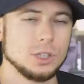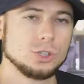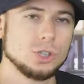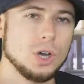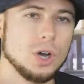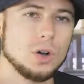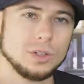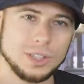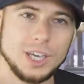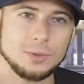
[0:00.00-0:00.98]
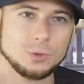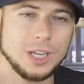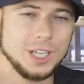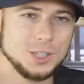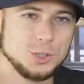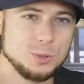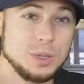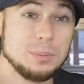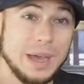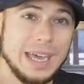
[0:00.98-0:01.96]
So get ready to
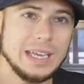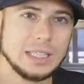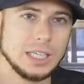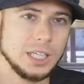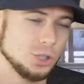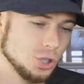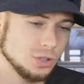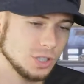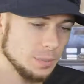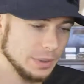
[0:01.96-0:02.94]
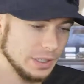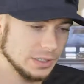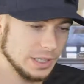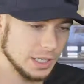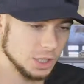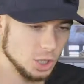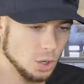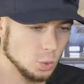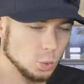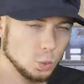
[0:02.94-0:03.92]
be paid. Insurance company is like,
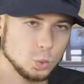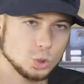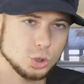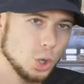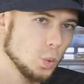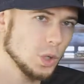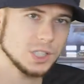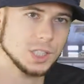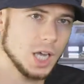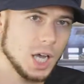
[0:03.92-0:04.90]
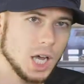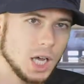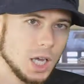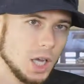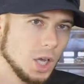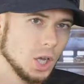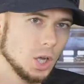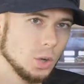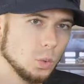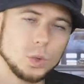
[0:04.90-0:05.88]
yo, so what's going
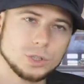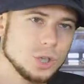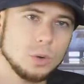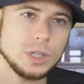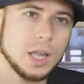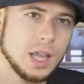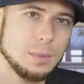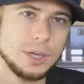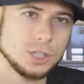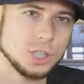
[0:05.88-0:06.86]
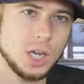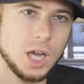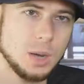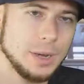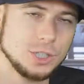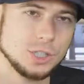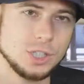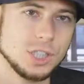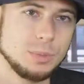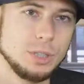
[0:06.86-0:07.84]
on? How much is
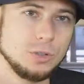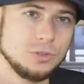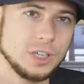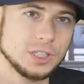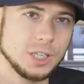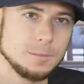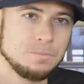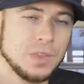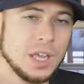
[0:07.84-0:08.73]
this going to be to fix it?